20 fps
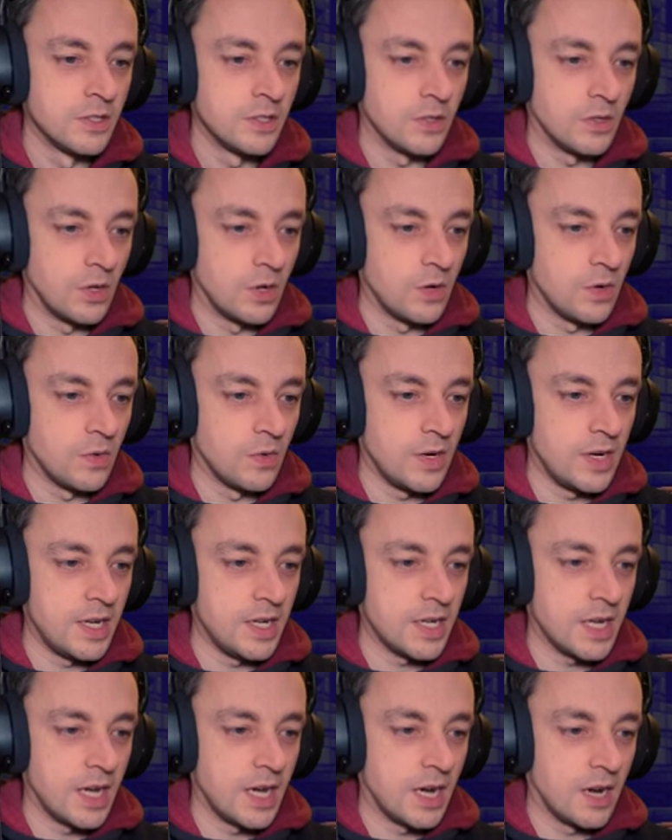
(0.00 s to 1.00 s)
Long way
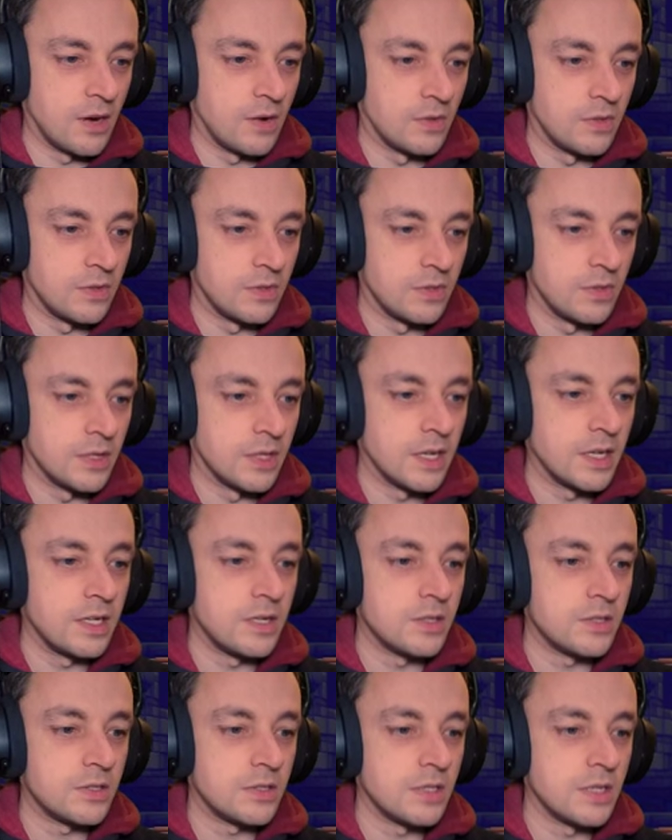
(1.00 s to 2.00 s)
down. Can it,